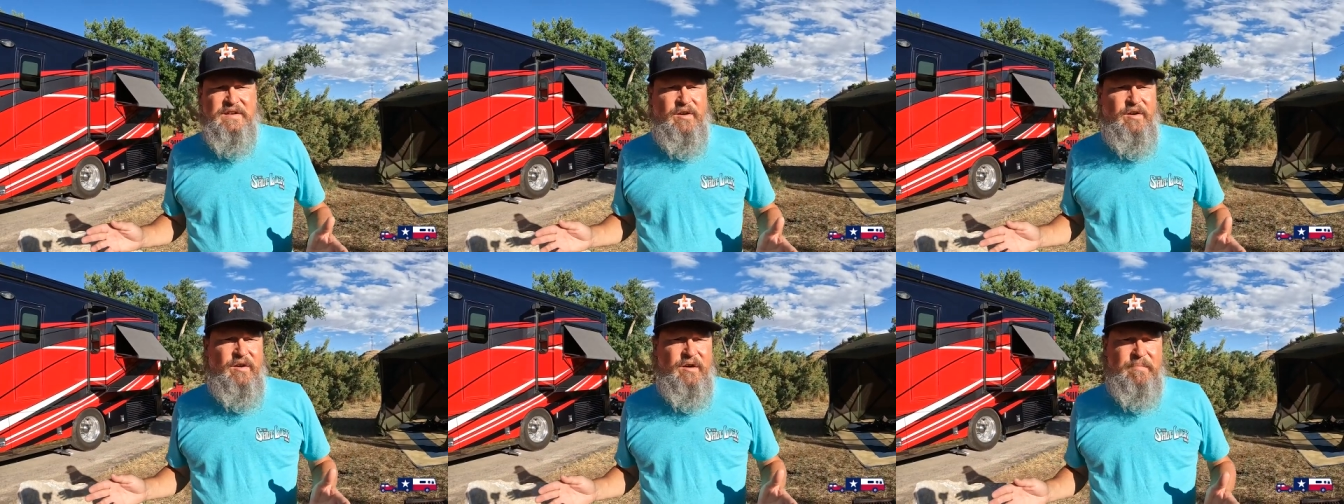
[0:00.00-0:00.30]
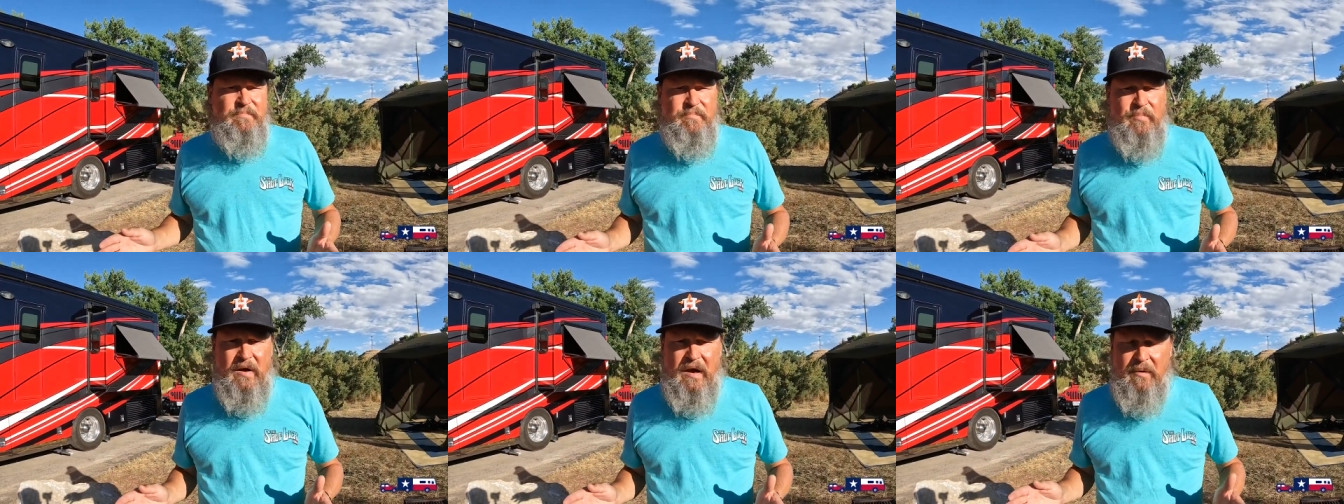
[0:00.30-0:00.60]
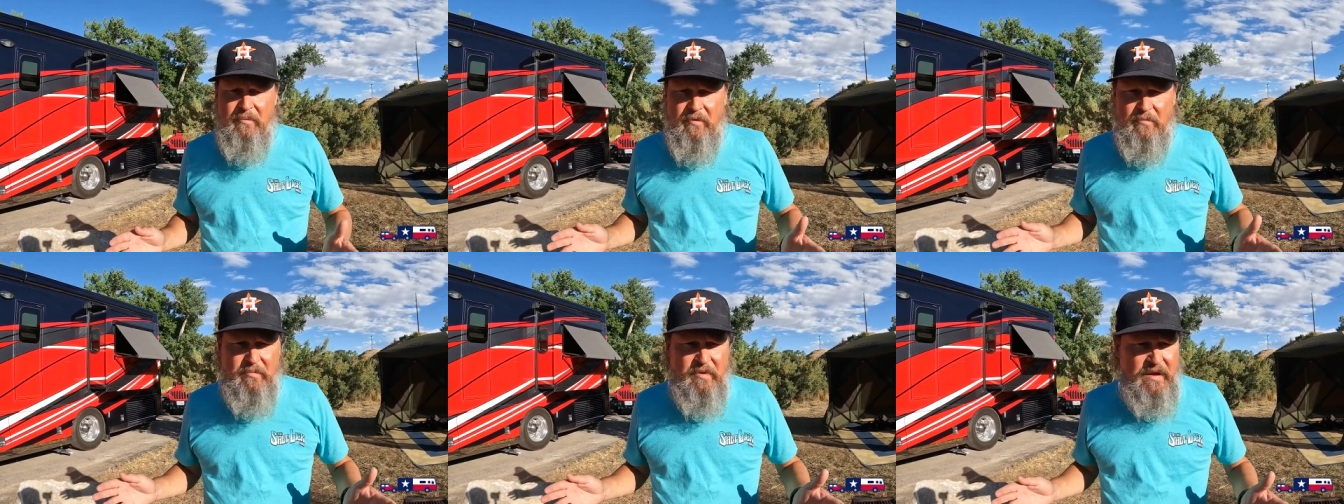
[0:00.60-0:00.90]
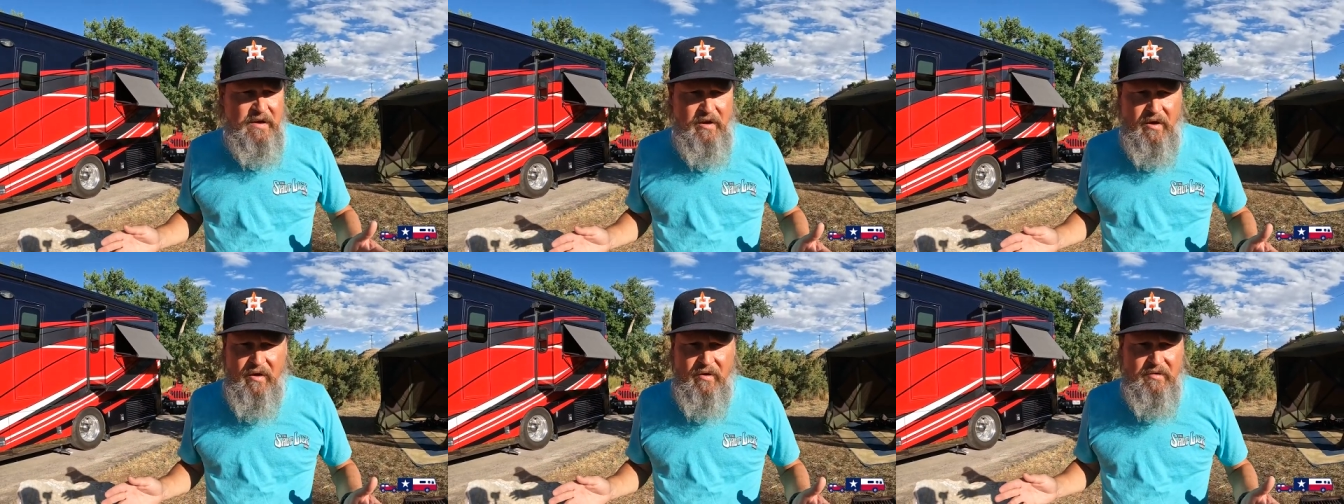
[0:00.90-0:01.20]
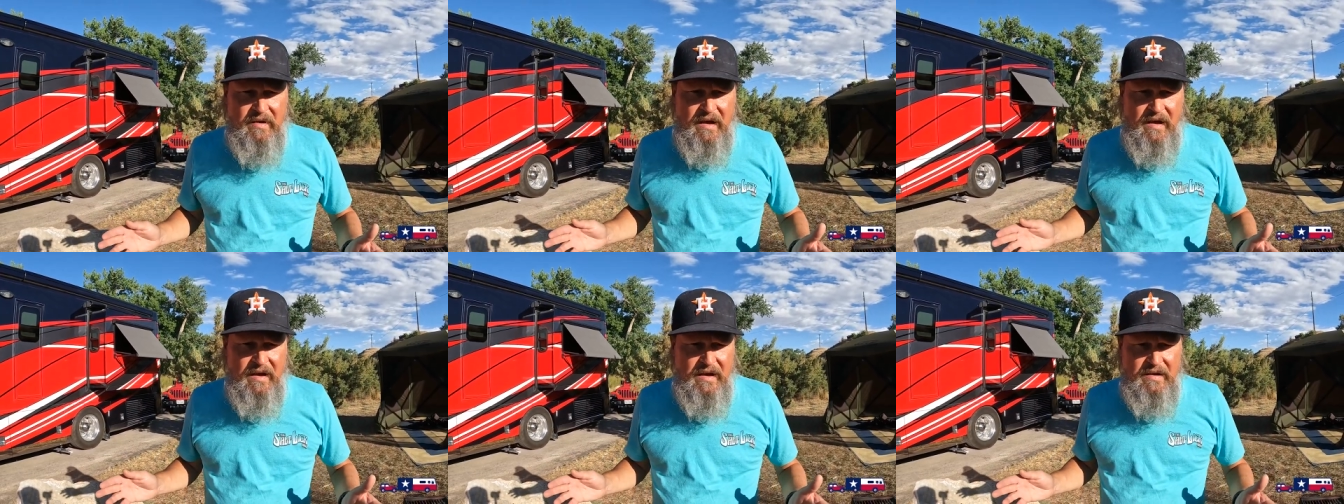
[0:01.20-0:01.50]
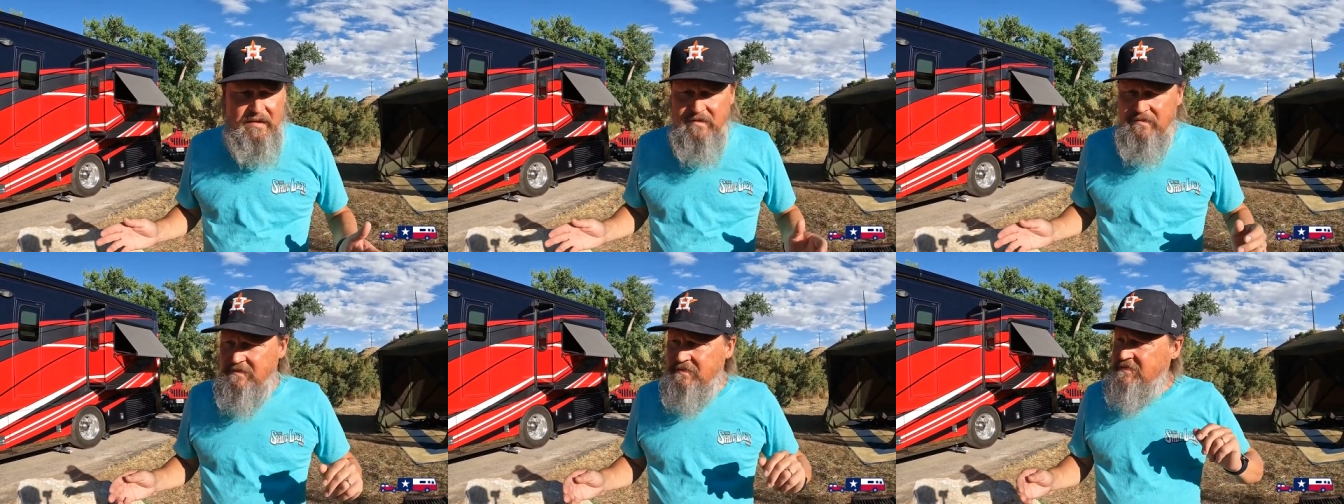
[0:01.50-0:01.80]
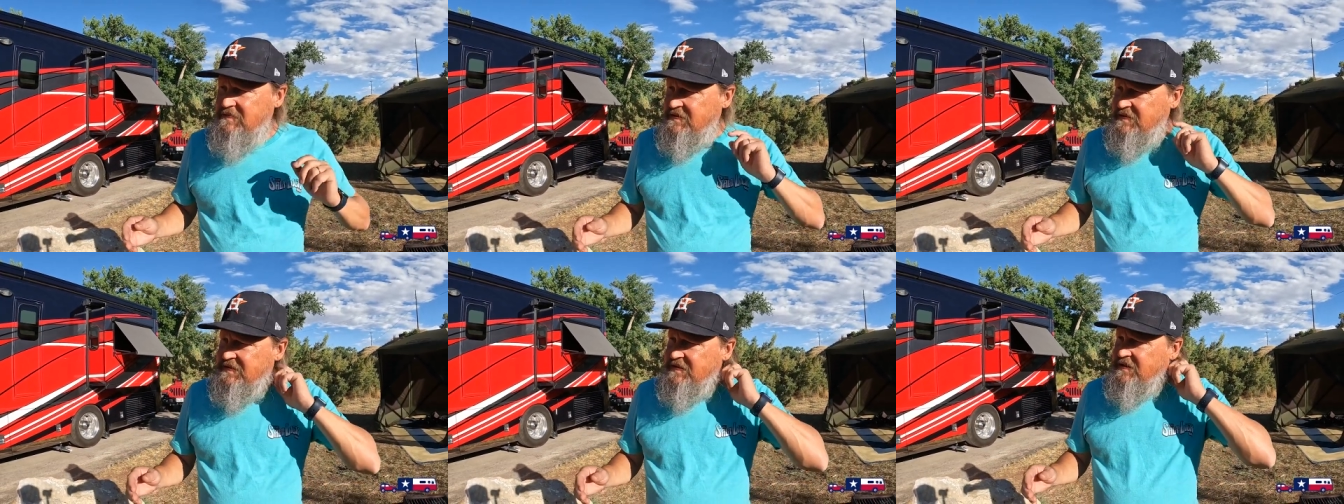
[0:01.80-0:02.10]
on probably all night,
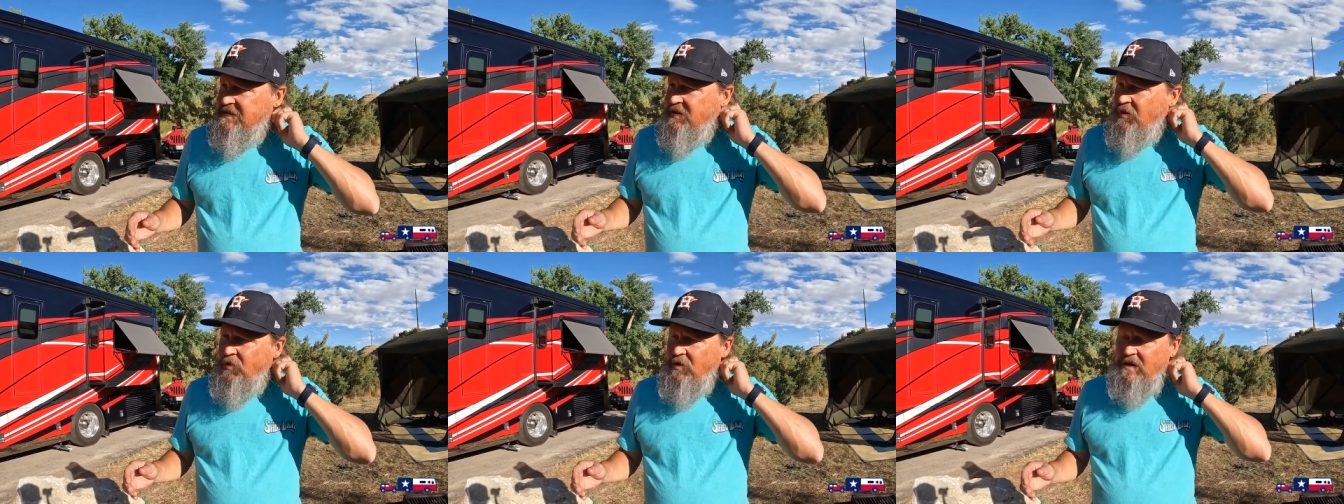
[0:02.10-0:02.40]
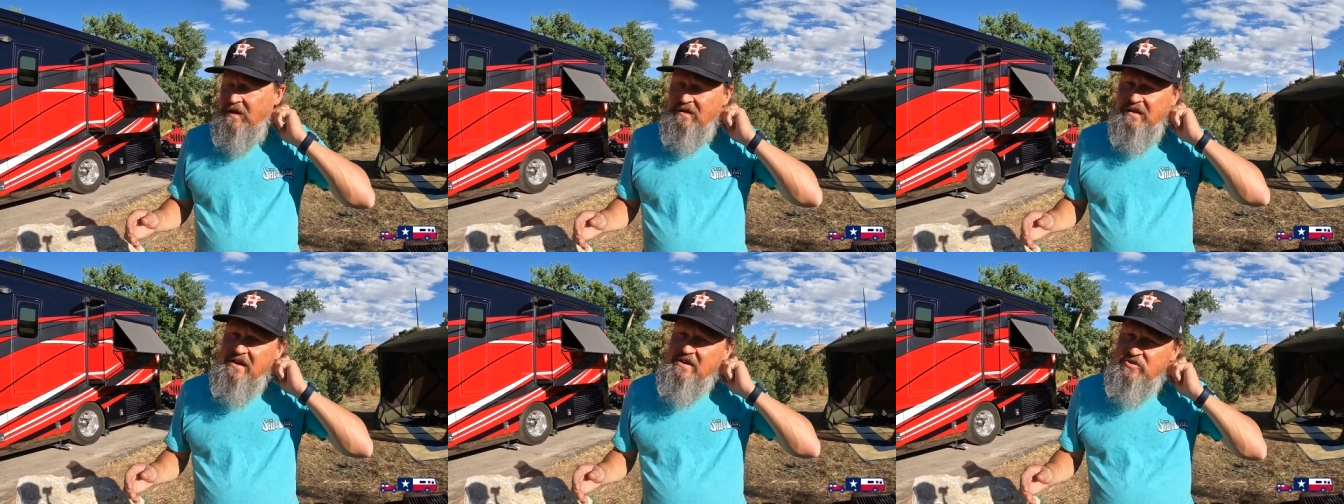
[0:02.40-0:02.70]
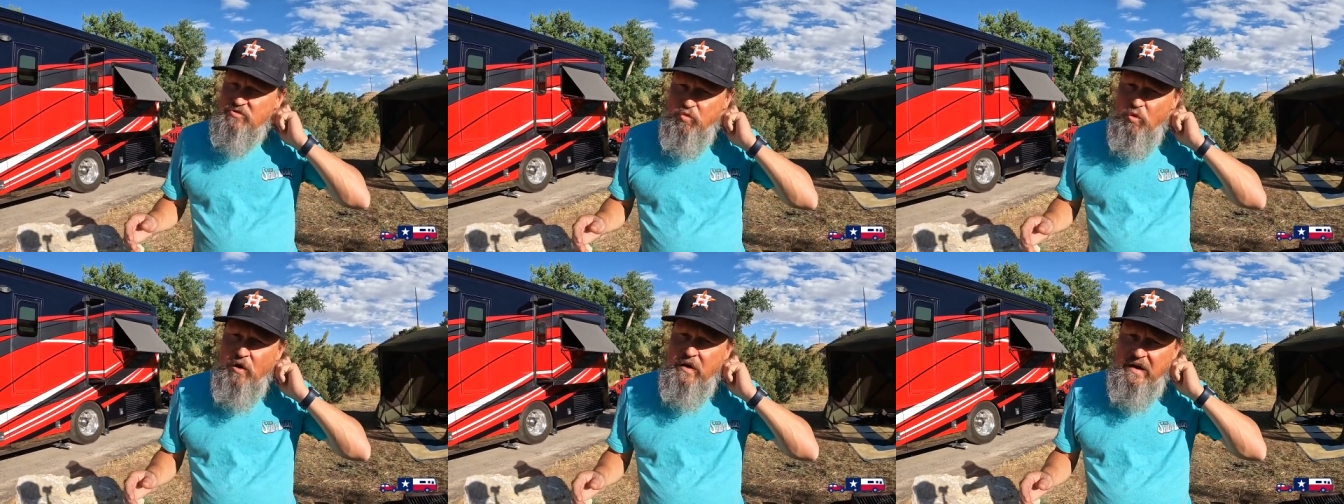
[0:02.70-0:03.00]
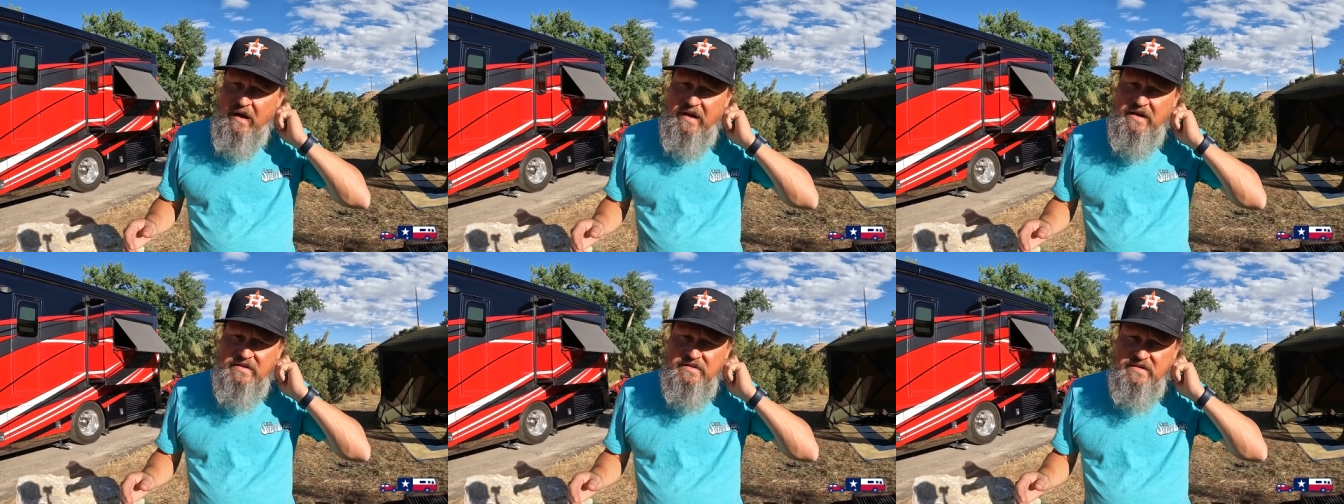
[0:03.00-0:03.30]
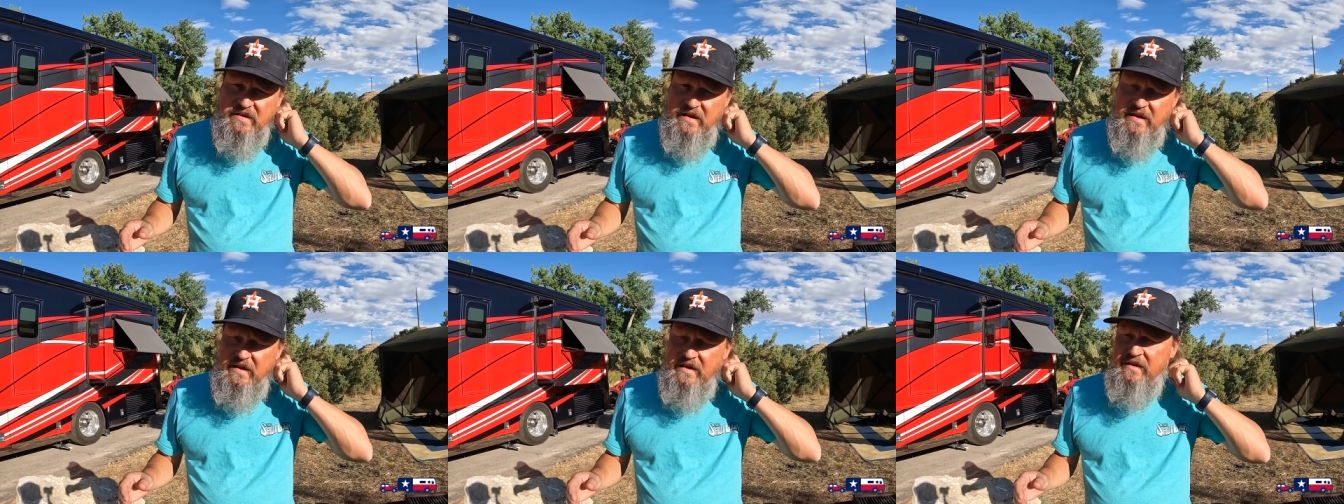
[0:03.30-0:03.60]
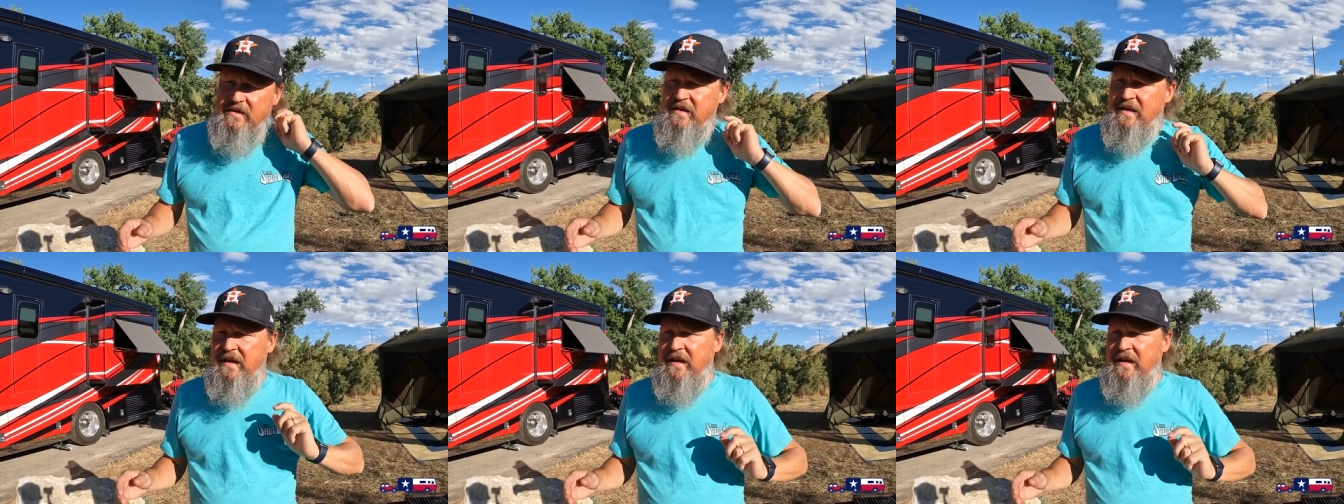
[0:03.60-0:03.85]
or at least one AC.